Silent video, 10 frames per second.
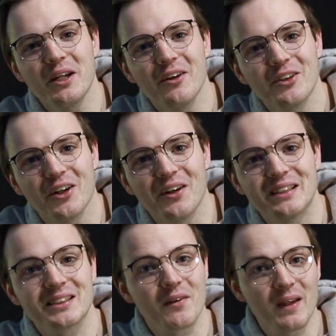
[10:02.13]
we go,
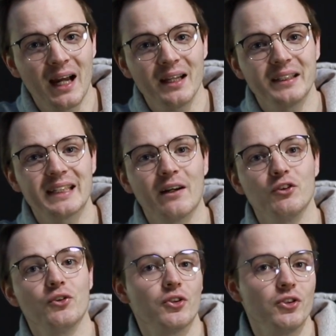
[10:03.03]
guys. So that is how
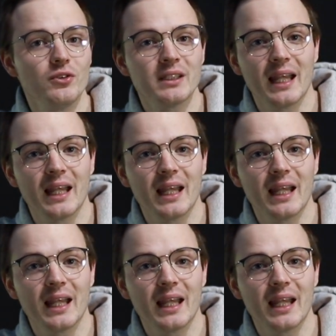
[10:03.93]
you can use